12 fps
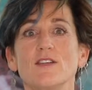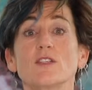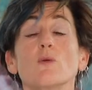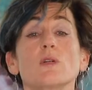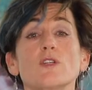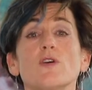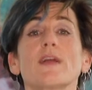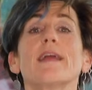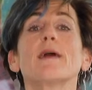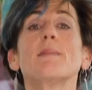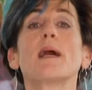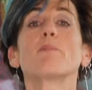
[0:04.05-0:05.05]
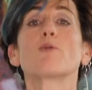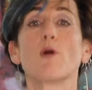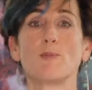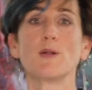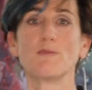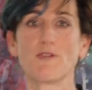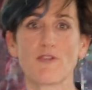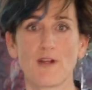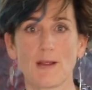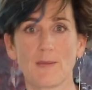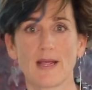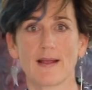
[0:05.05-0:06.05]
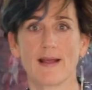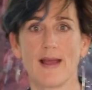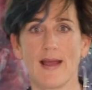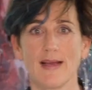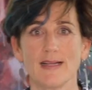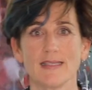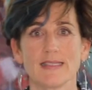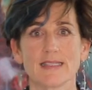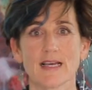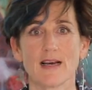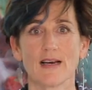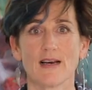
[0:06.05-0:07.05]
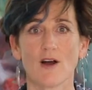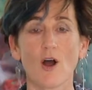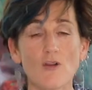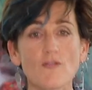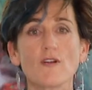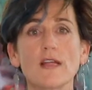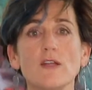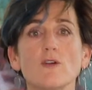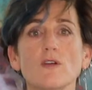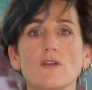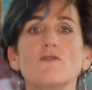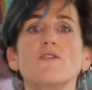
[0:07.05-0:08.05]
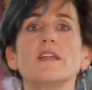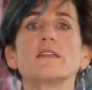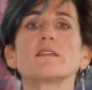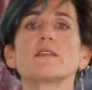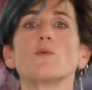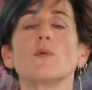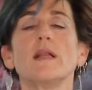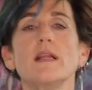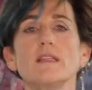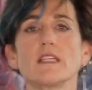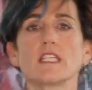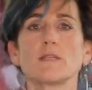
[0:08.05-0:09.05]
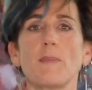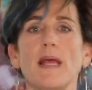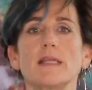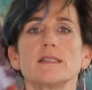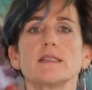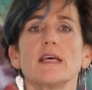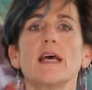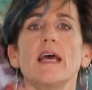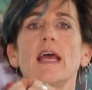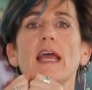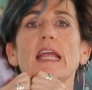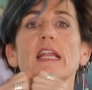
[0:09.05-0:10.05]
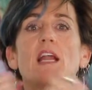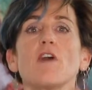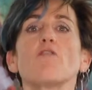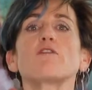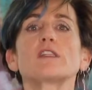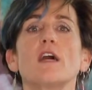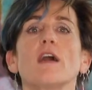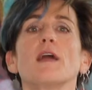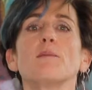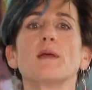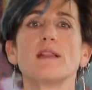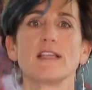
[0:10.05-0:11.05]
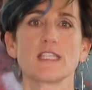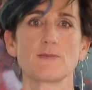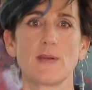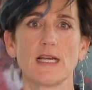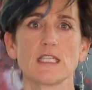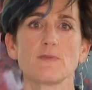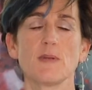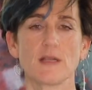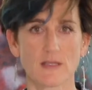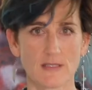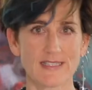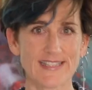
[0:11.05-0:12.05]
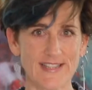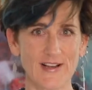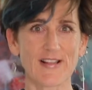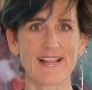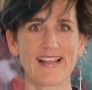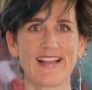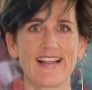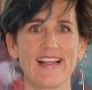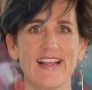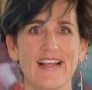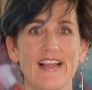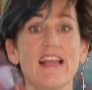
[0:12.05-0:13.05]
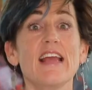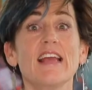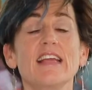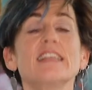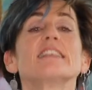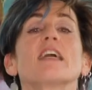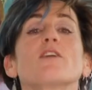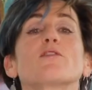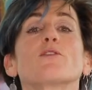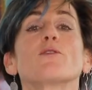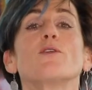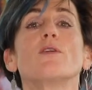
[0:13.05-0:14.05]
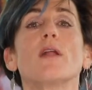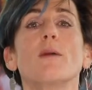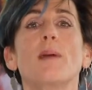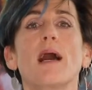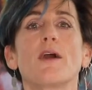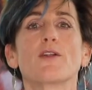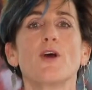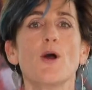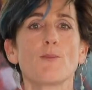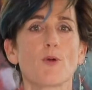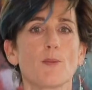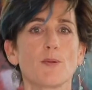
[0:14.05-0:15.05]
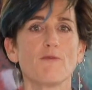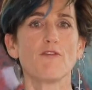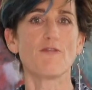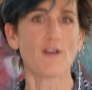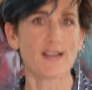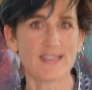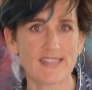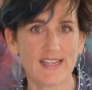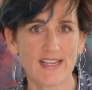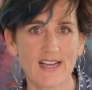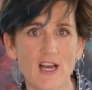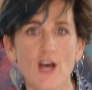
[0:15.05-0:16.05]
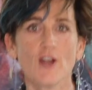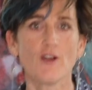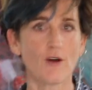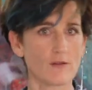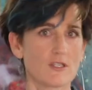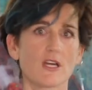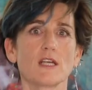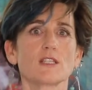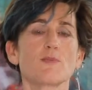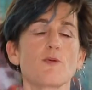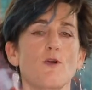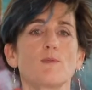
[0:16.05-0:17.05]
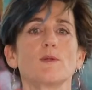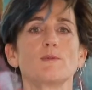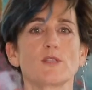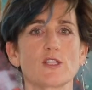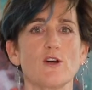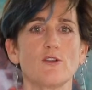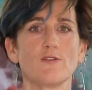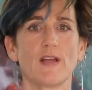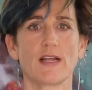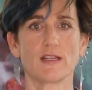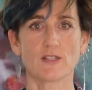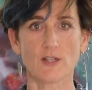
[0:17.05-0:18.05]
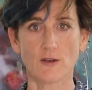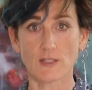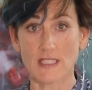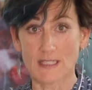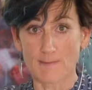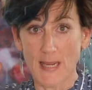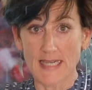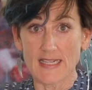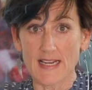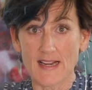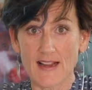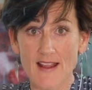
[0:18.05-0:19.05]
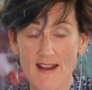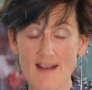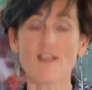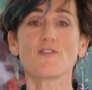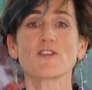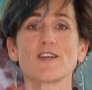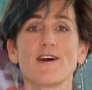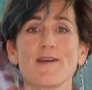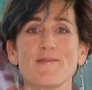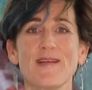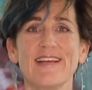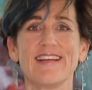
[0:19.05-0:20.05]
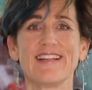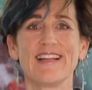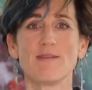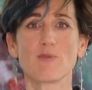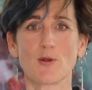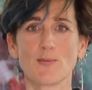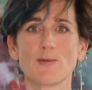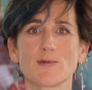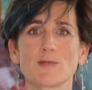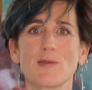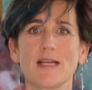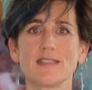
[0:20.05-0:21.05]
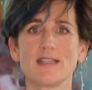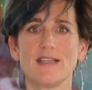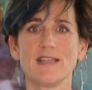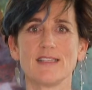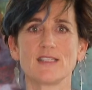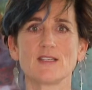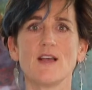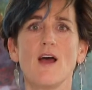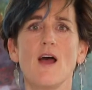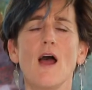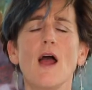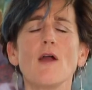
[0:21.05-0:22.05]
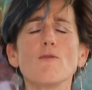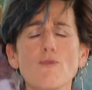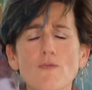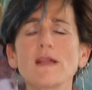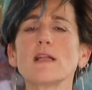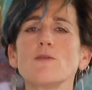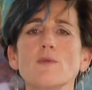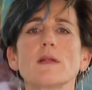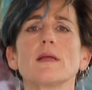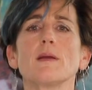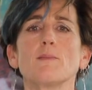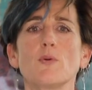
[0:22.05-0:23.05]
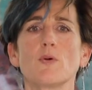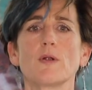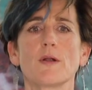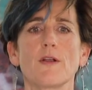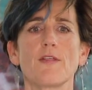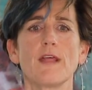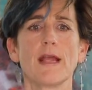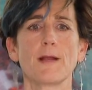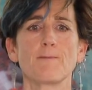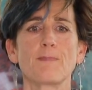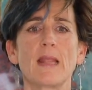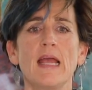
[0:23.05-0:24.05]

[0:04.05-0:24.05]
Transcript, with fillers: So, we're talking about problem framing, and uh, hopefully, you're convinced that we need to spend enough time in this space because design thinking is, after all, about problem finding, not just problem solving. So, spending enough time in the problem space is a really, really important thing.